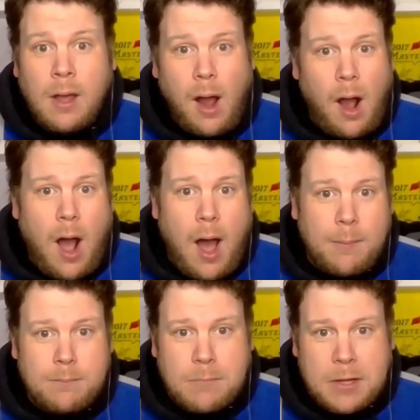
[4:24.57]

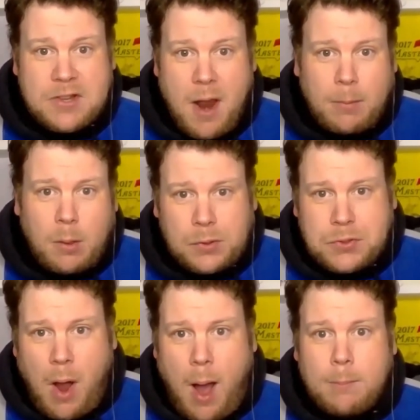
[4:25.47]
um, his number will
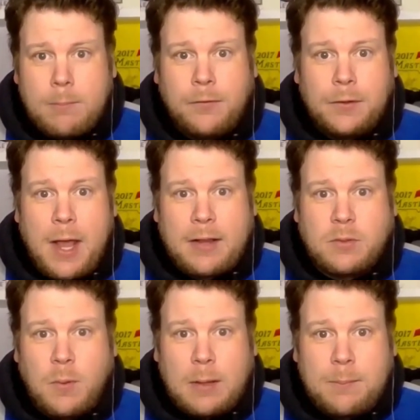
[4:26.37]
drop for
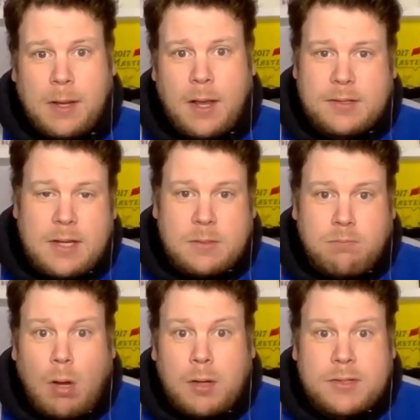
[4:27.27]
next week because he's
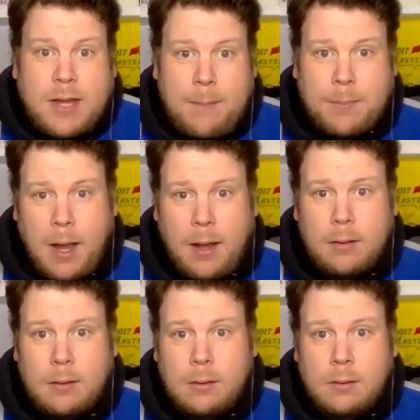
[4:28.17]
Brooks Koepka.
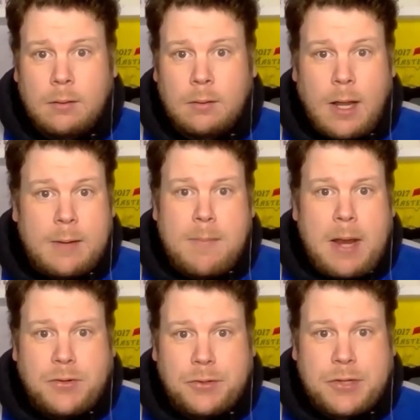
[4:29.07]
And
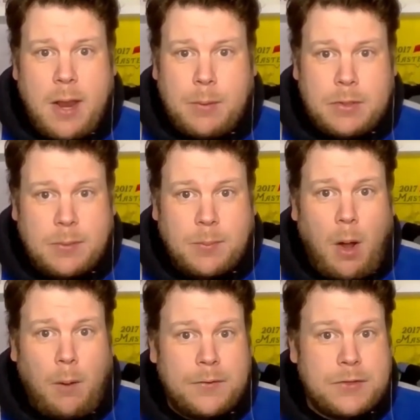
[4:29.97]
major championship
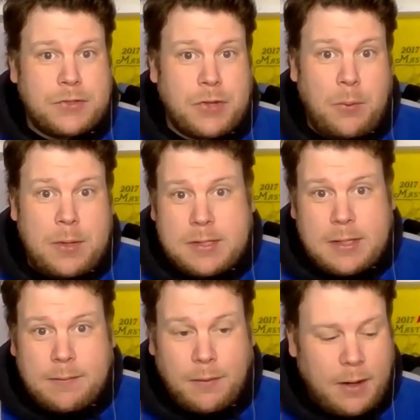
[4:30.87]
golf is so
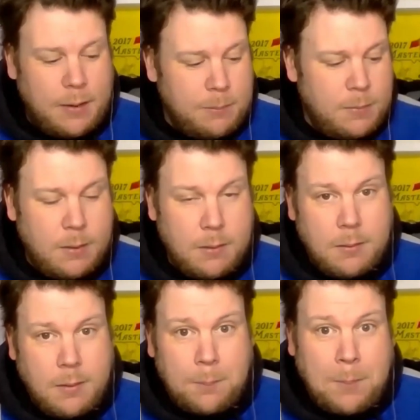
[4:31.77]
easy for him,
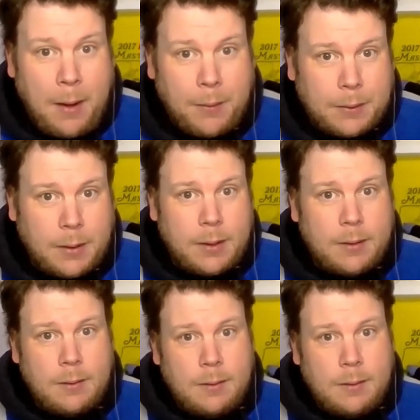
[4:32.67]
apparently